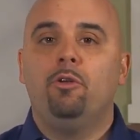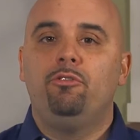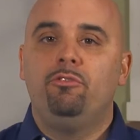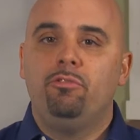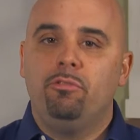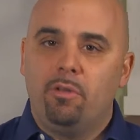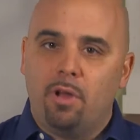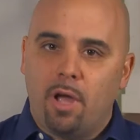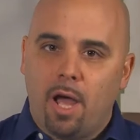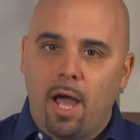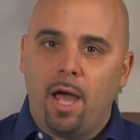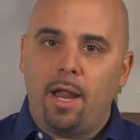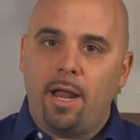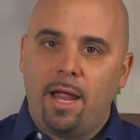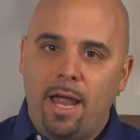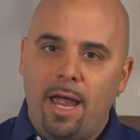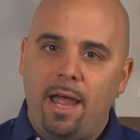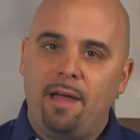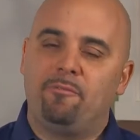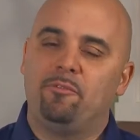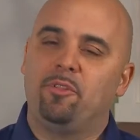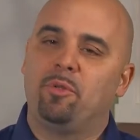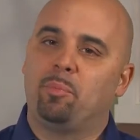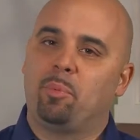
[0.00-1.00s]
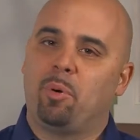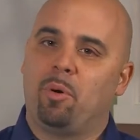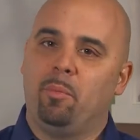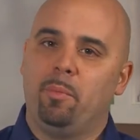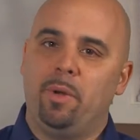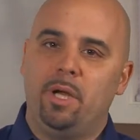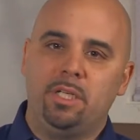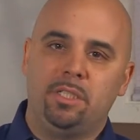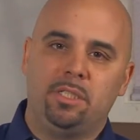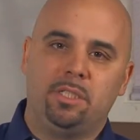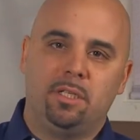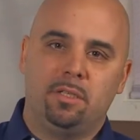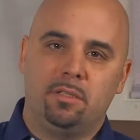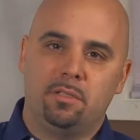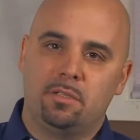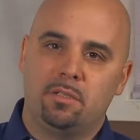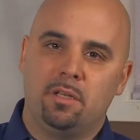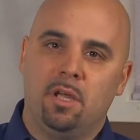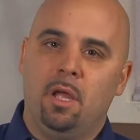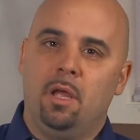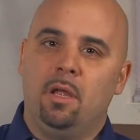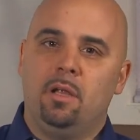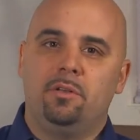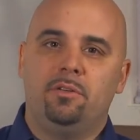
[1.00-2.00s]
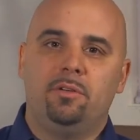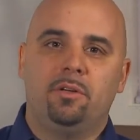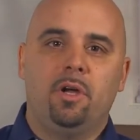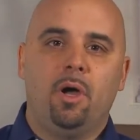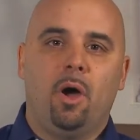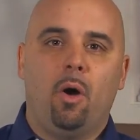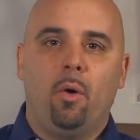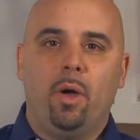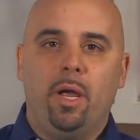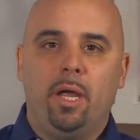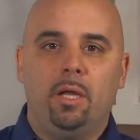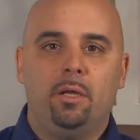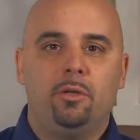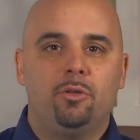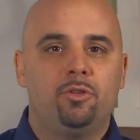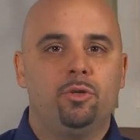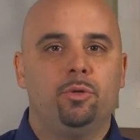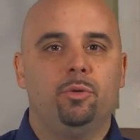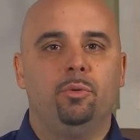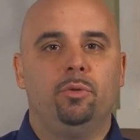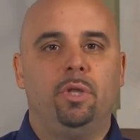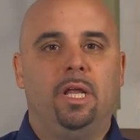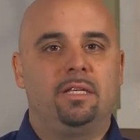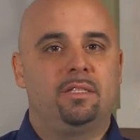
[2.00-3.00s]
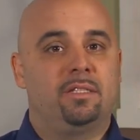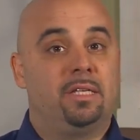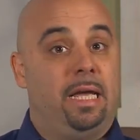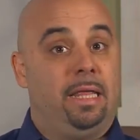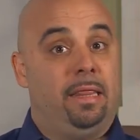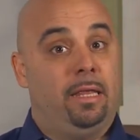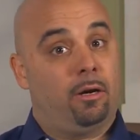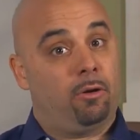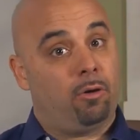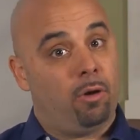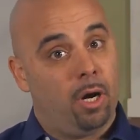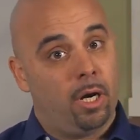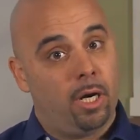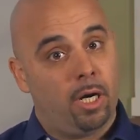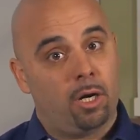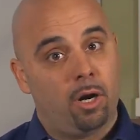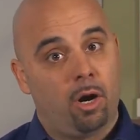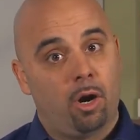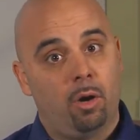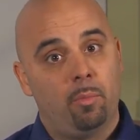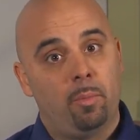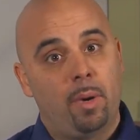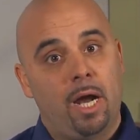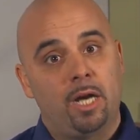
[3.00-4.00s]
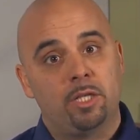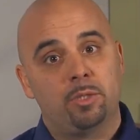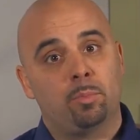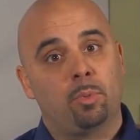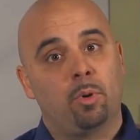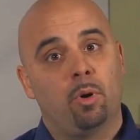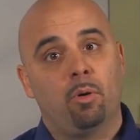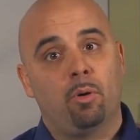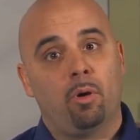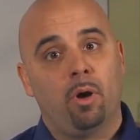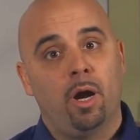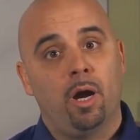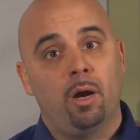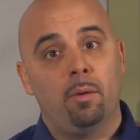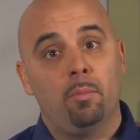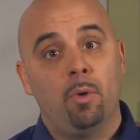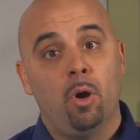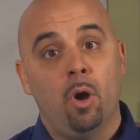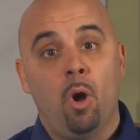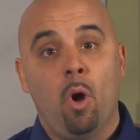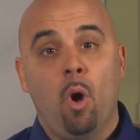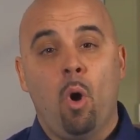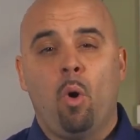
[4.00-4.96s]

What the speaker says: do not have the permissions to go into, let's say, the credit card batch program